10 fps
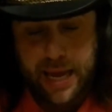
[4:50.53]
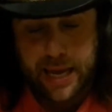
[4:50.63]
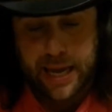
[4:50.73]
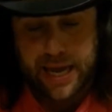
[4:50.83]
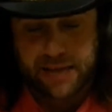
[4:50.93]

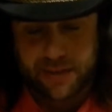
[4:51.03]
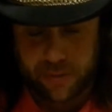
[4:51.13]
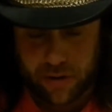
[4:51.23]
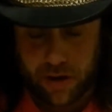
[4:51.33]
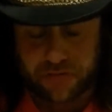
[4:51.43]
And they
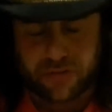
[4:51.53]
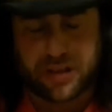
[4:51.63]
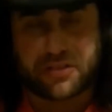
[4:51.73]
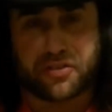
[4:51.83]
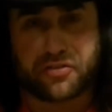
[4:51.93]
would also
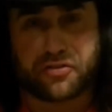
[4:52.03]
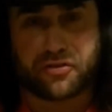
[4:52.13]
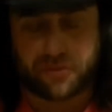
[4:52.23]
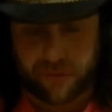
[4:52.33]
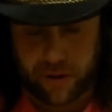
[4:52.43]
like to
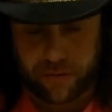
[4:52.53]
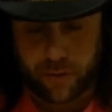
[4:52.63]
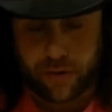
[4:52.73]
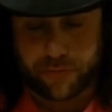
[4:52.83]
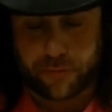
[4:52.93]

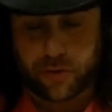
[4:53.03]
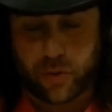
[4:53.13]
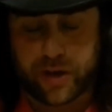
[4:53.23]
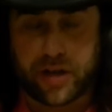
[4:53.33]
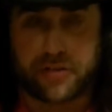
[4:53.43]
avoid from
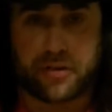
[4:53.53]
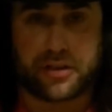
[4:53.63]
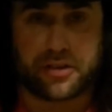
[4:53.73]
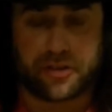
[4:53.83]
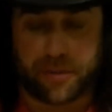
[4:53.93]
going under like
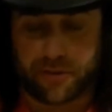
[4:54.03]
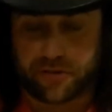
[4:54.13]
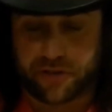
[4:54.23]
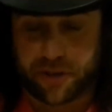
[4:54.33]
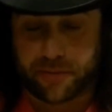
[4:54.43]
the
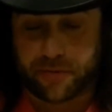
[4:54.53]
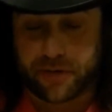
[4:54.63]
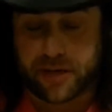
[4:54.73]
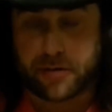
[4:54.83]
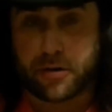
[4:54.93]
WCW
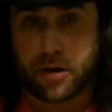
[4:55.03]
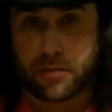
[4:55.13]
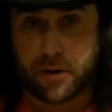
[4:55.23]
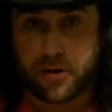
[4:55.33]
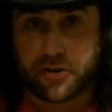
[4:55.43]
did on
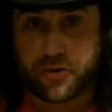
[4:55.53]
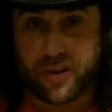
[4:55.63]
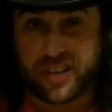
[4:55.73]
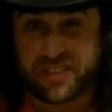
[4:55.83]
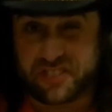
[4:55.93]
March
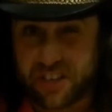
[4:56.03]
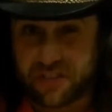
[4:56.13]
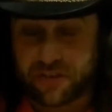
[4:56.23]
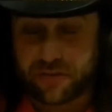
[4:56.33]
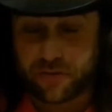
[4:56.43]

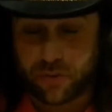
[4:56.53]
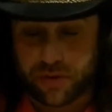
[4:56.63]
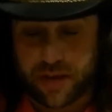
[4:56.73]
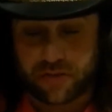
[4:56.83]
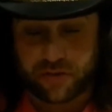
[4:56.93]
26th of
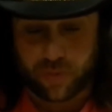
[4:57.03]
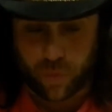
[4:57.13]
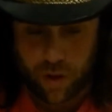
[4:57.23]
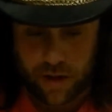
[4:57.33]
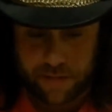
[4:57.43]

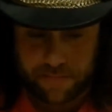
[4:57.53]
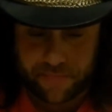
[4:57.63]
2001.